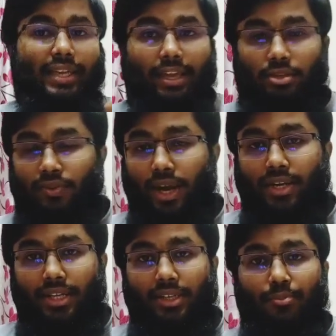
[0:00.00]
case of
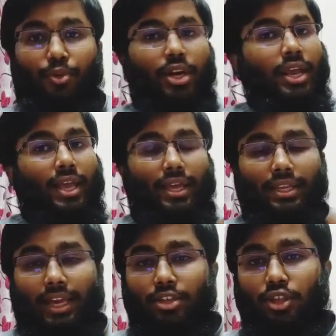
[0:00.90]
cardiac tamponade, in
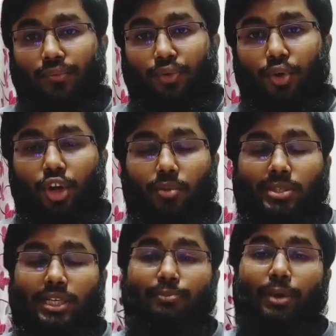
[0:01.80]
case of chronic
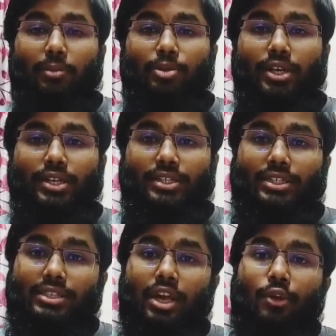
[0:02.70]
obstructive pulmonary
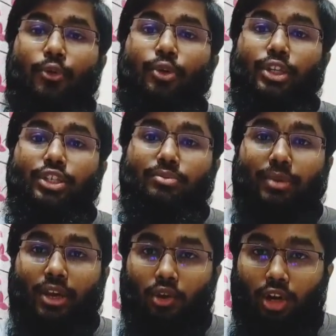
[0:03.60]
diseases which
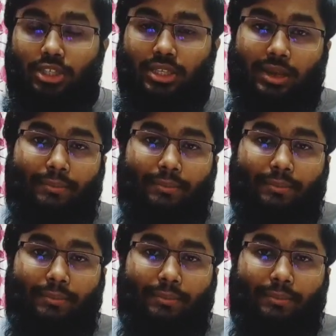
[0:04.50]
may cause